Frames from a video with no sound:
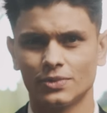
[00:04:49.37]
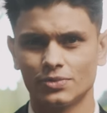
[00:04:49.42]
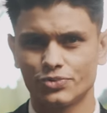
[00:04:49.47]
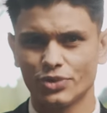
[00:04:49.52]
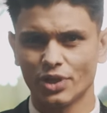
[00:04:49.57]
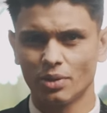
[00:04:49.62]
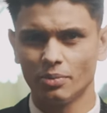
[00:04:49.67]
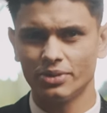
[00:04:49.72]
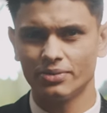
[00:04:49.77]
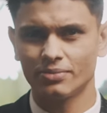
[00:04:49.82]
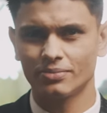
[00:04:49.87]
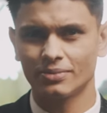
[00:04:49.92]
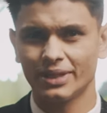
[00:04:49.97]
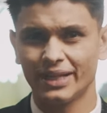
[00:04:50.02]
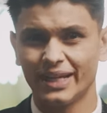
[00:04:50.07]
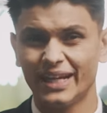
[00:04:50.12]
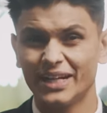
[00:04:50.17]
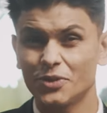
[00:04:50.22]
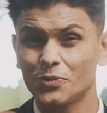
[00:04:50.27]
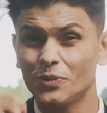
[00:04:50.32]
Gentlemen,
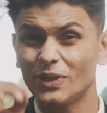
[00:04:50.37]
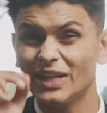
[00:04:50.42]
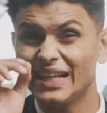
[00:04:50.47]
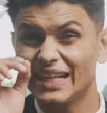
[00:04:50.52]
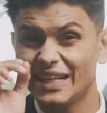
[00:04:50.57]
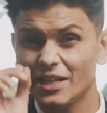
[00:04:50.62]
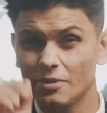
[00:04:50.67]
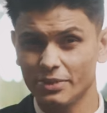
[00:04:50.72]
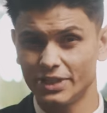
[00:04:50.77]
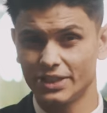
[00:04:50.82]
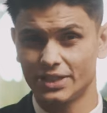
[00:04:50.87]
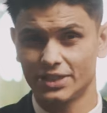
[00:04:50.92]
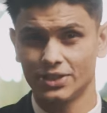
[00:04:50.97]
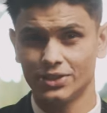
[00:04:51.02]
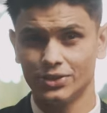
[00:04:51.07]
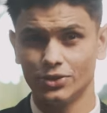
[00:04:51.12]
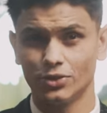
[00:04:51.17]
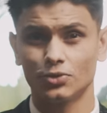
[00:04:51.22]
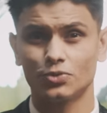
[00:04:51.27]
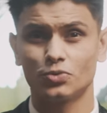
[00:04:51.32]
it will limit
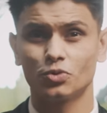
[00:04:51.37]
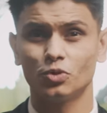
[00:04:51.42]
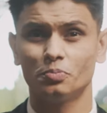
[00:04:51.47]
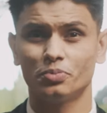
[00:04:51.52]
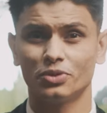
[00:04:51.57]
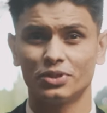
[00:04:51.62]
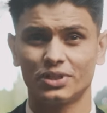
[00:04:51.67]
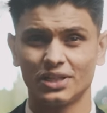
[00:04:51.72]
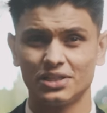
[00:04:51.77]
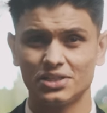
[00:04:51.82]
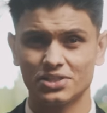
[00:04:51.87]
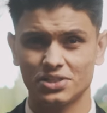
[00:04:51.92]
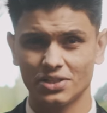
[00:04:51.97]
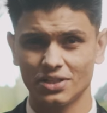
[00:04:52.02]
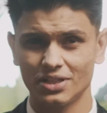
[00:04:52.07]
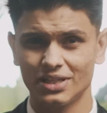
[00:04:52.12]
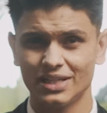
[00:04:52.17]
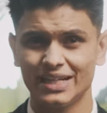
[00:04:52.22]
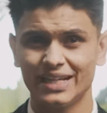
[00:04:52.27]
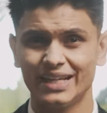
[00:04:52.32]
your true potential
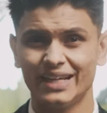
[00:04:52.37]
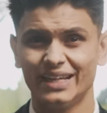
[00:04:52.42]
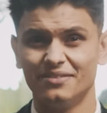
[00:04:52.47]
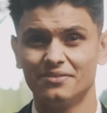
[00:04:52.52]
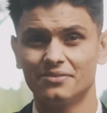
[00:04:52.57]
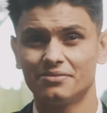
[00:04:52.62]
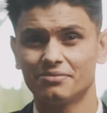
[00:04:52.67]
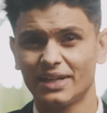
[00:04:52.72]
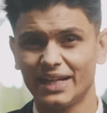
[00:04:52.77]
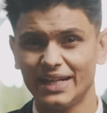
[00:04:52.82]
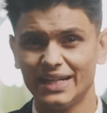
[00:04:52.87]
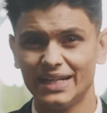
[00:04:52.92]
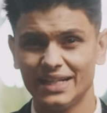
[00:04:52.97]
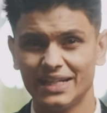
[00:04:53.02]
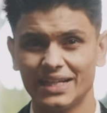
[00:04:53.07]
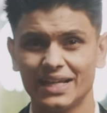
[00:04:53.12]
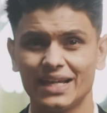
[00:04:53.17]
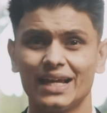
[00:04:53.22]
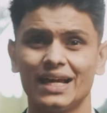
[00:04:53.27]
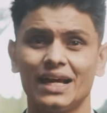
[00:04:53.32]
in
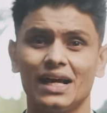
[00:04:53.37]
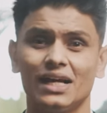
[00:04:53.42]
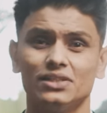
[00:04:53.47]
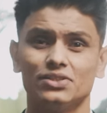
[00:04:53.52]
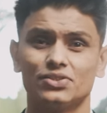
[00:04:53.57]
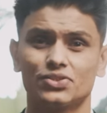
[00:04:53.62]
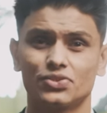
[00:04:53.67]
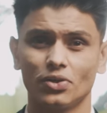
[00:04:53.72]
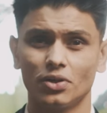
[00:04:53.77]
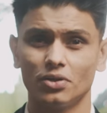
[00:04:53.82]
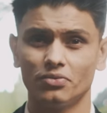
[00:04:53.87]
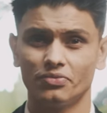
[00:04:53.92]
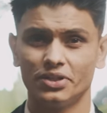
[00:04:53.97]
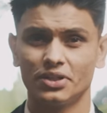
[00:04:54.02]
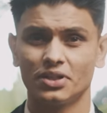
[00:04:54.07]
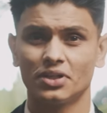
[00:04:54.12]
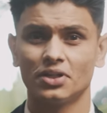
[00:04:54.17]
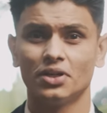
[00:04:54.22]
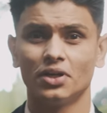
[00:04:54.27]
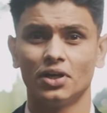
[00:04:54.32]
finding and
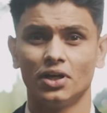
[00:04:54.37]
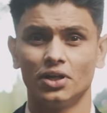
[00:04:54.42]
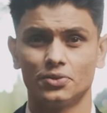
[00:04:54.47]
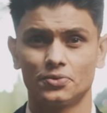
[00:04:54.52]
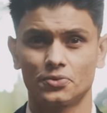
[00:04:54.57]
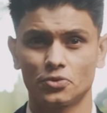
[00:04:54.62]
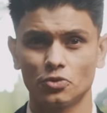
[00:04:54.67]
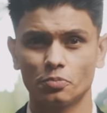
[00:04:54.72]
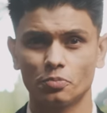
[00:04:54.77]
solving a true